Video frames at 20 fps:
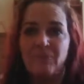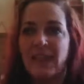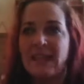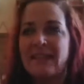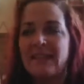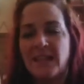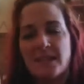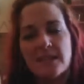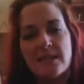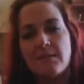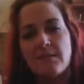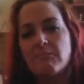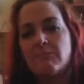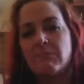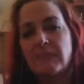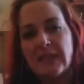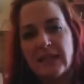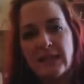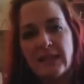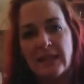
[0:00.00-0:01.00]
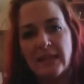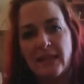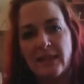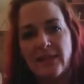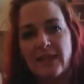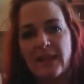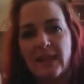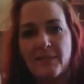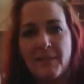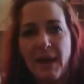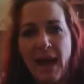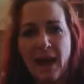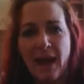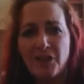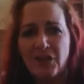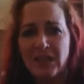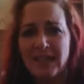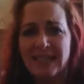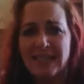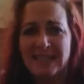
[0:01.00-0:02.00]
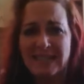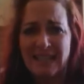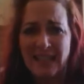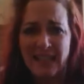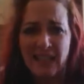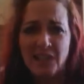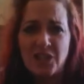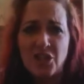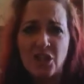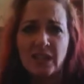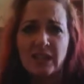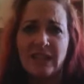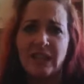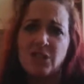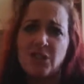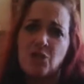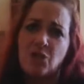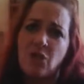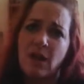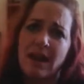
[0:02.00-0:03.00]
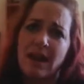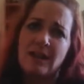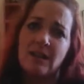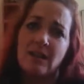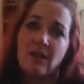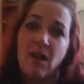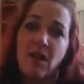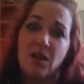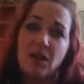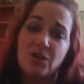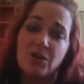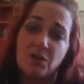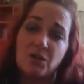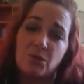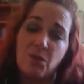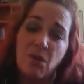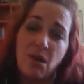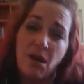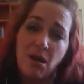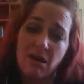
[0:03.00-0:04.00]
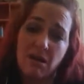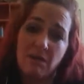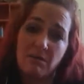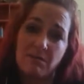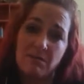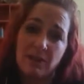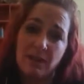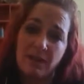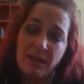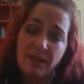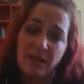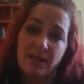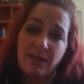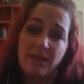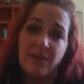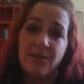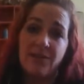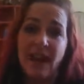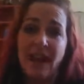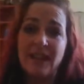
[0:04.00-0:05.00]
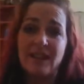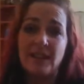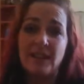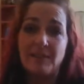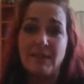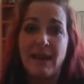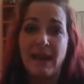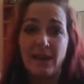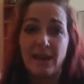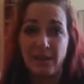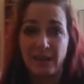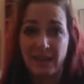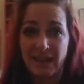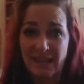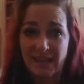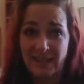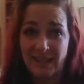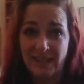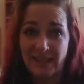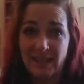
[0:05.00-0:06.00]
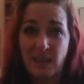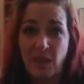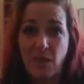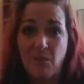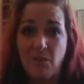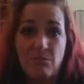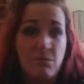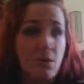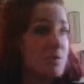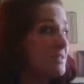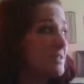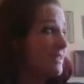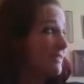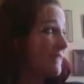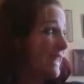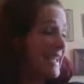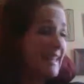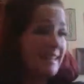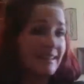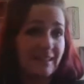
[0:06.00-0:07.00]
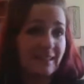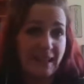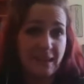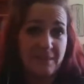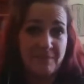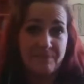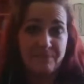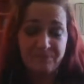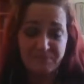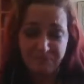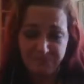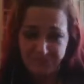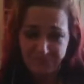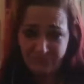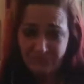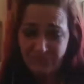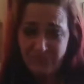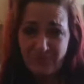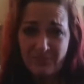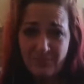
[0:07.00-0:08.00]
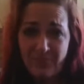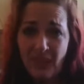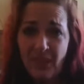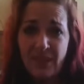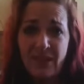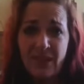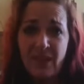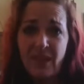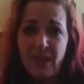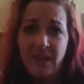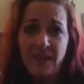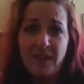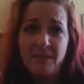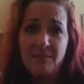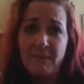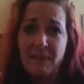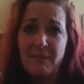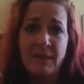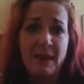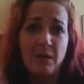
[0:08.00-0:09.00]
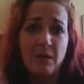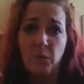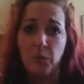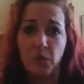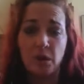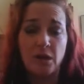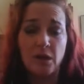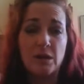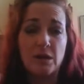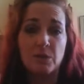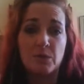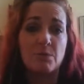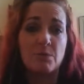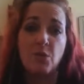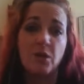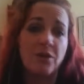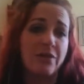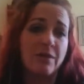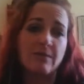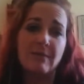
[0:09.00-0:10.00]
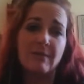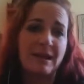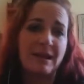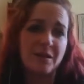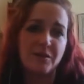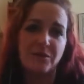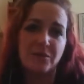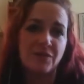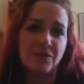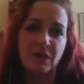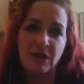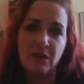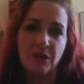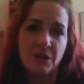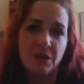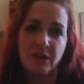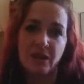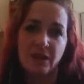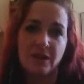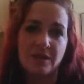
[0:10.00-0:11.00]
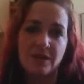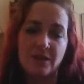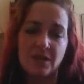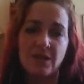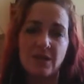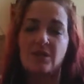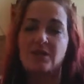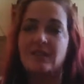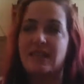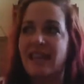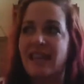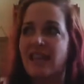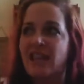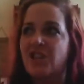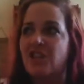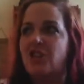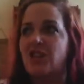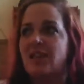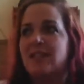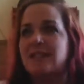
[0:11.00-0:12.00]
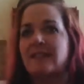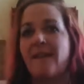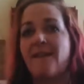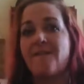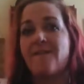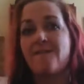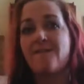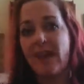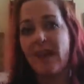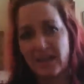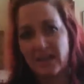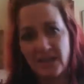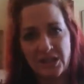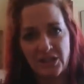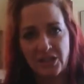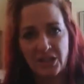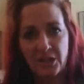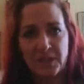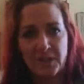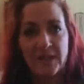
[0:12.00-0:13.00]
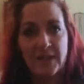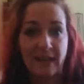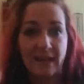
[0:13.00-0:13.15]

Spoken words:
It doesn't mean that I'm actually intentionally trying to cause you harm. The fact of the matter is, most likely, my words were more from my own fear or concerns. It just affected you in a